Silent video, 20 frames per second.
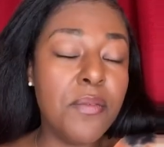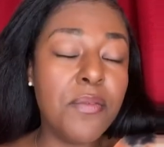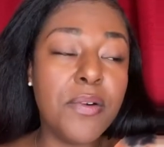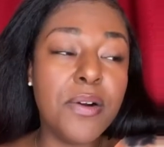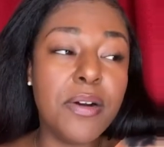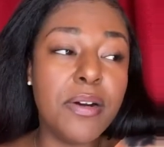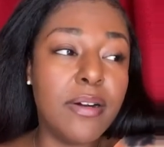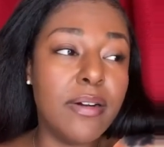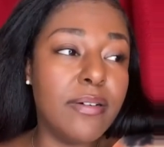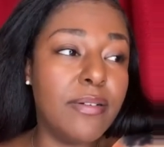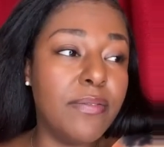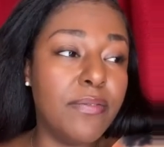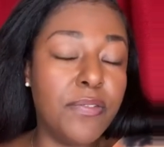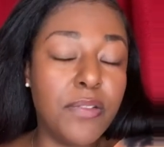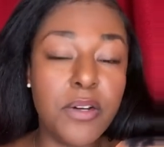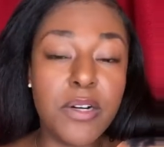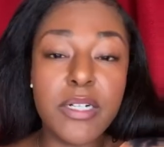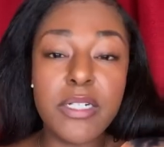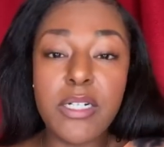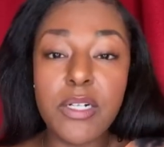for
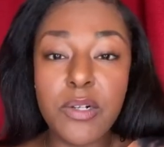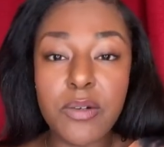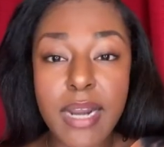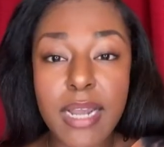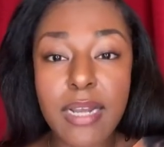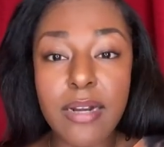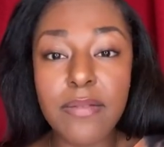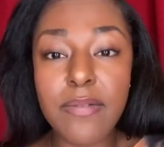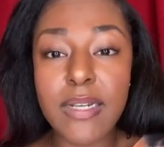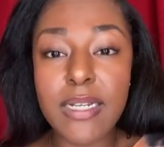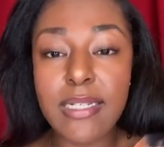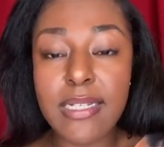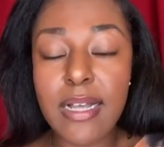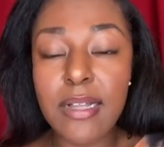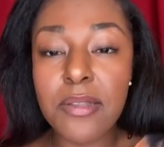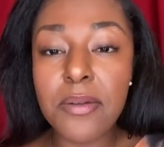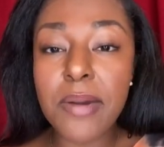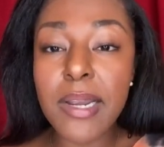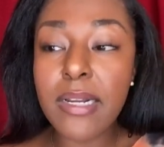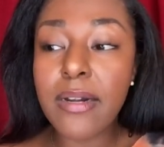Flourishing Creative
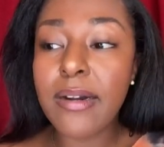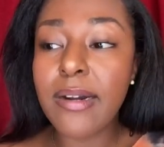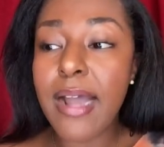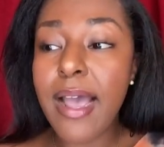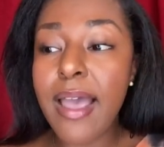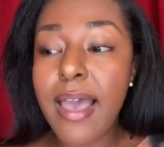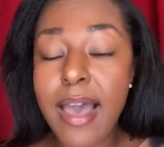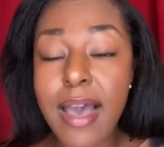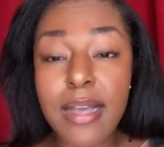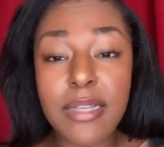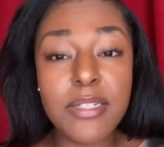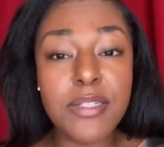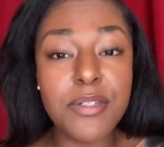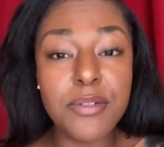Accelerator and I ask